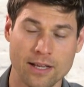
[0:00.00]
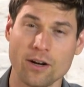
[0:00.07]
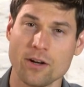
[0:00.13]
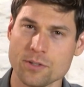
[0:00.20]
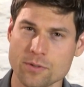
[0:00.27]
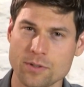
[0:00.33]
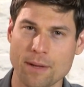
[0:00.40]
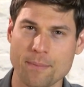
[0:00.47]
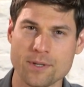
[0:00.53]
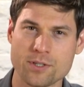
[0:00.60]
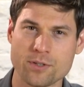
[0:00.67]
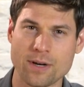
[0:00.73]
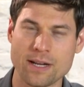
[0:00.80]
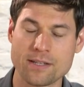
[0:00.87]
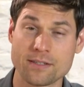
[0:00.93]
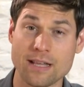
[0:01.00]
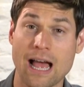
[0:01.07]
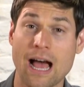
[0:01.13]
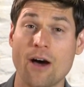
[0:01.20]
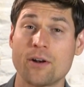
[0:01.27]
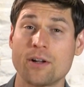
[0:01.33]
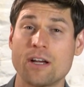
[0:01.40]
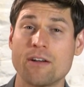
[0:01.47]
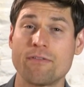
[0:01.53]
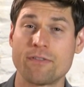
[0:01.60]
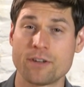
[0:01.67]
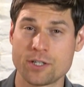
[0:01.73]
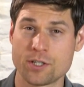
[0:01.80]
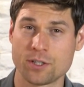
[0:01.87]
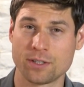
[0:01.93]
It also demonstrates how to
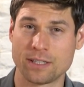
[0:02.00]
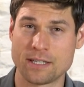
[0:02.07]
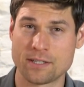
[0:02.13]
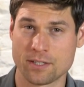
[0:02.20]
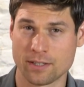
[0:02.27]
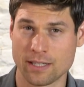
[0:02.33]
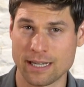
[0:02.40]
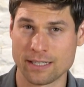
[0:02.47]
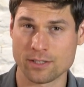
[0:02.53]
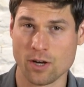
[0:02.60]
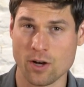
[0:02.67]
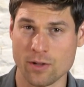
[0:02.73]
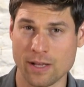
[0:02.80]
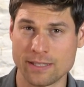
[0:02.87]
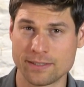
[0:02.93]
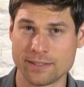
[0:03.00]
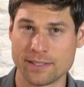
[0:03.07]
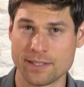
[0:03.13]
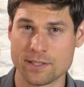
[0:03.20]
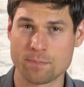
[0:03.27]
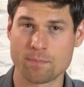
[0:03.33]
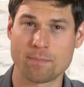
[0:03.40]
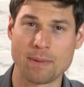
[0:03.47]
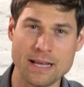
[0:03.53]
efficiently select all entities